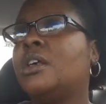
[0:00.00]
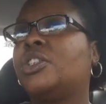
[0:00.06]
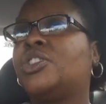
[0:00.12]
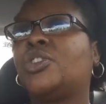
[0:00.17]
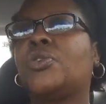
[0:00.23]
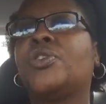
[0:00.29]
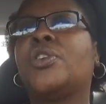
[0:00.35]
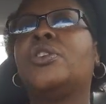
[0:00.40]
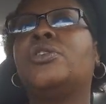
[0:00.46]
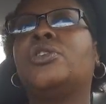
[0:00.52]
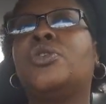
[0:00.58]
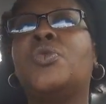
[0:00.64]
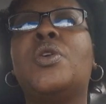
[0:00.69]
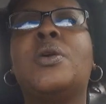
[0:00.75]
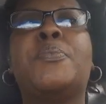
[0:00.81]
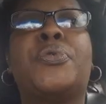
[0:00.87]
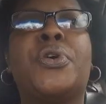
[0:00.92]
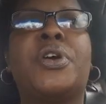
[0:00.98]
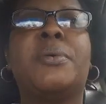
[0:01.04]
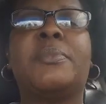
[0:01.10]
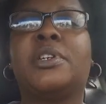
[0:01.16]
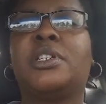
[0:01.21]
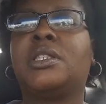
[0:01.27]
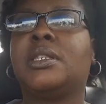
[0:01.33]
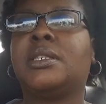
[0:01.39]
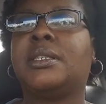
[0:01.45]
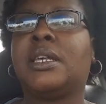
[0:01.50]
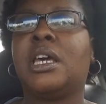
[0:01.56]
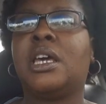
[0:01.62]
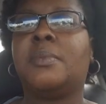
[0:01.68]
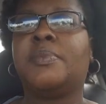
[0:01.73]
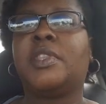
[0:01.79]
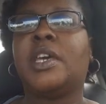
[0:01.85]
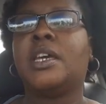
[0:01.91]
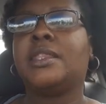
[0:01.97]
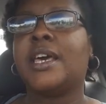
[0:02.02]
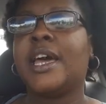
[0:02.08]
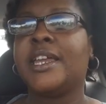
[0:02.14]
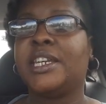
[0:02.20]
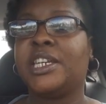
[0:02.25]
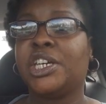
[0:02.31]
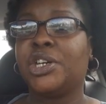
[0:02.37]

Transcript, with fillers: So they're doing pretty much the same thing that